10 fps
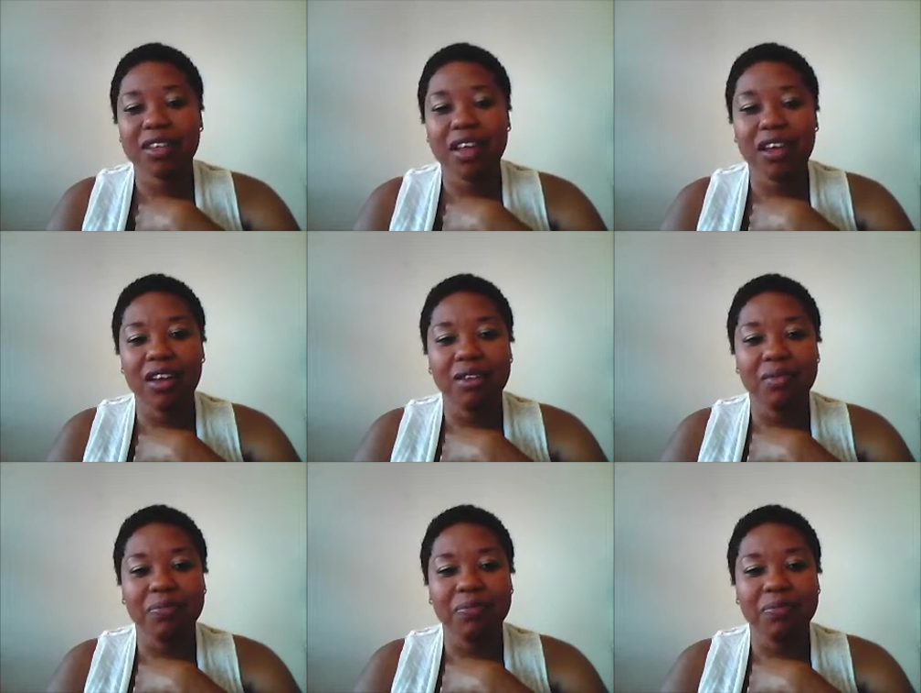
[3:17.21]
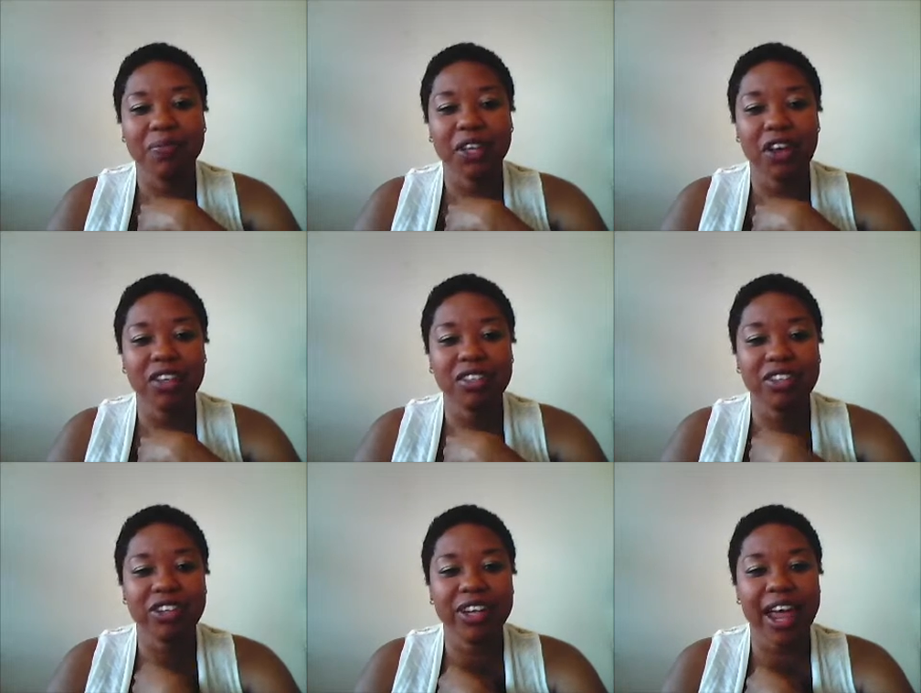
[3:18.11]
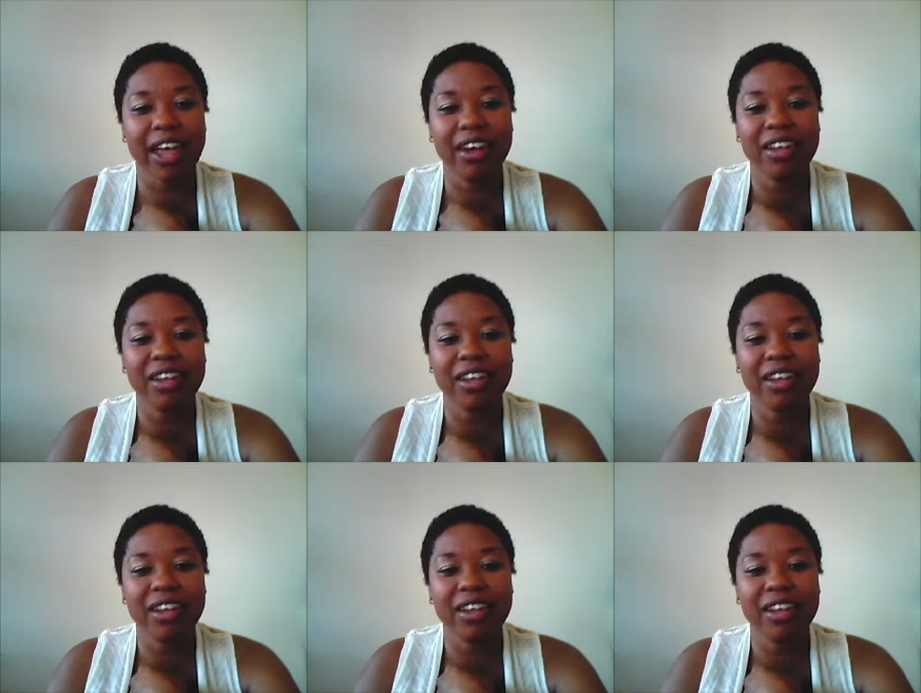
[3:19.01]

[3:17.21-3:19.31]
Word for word: um, talking to her dad.